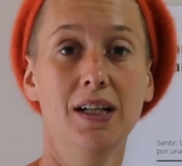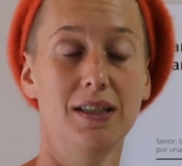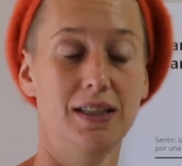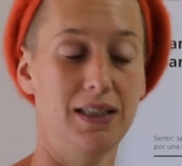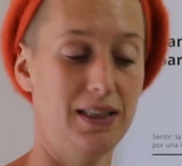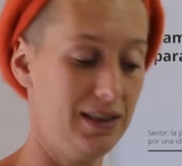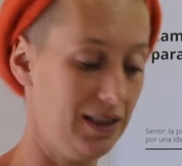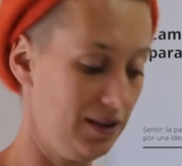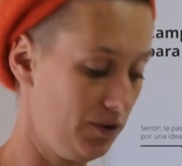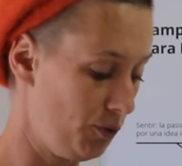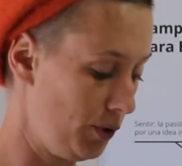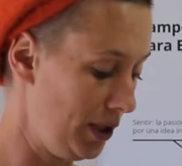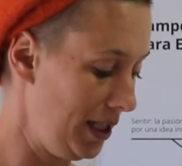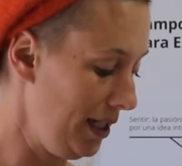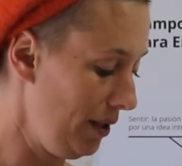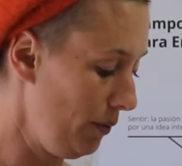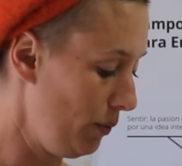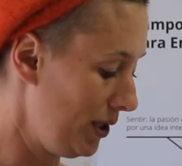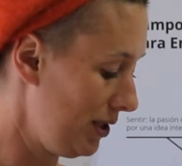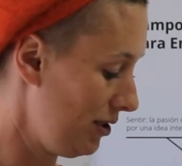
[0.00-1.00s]
This is
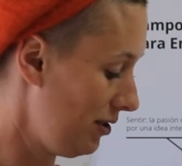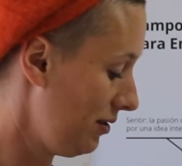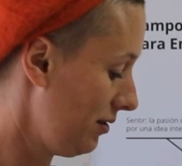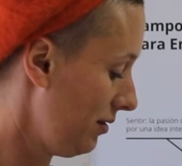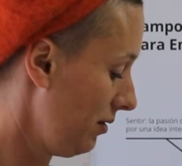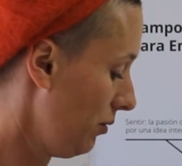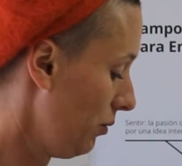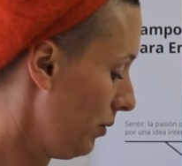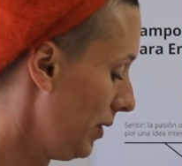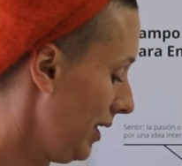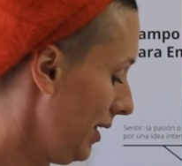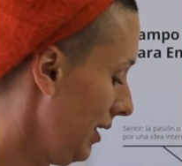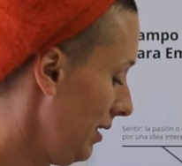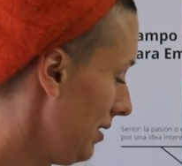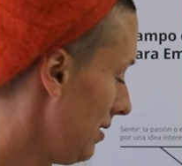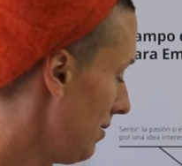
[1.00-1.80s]
really what is